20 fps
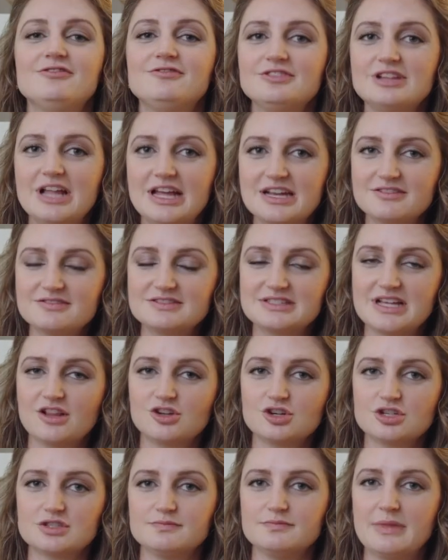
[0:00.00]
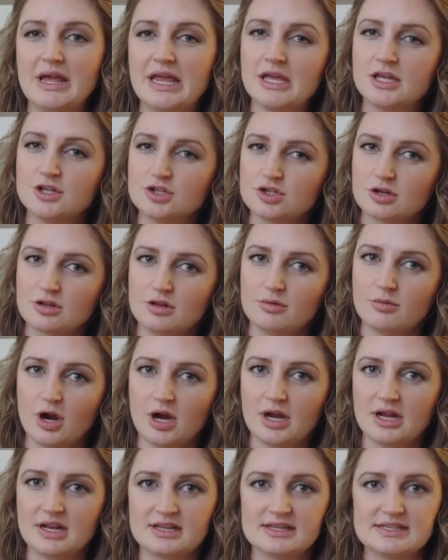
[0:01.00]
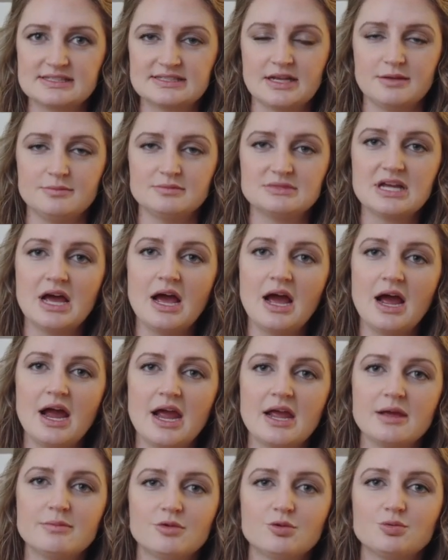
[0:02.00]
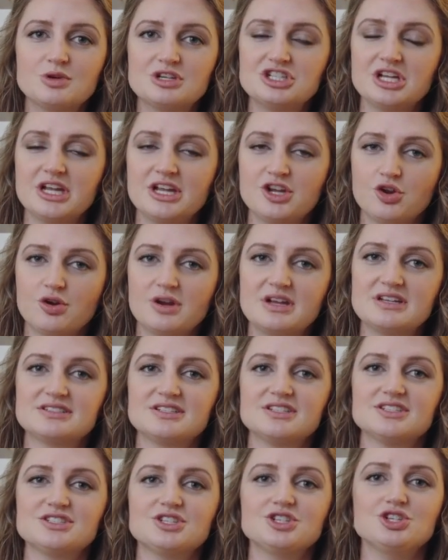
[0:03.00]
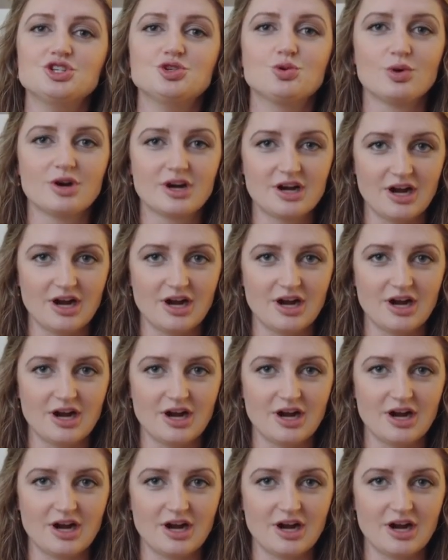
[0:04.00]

flood of sellers may enter the market at the same time, which increases your